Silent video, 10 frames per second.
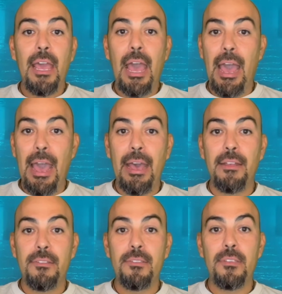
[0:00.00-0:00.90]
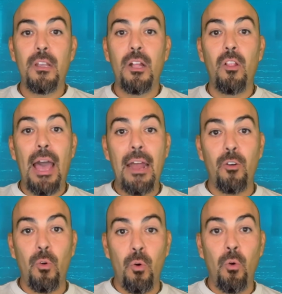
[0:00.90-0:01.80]
as
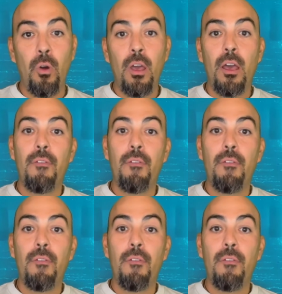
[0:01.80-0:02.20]
collateral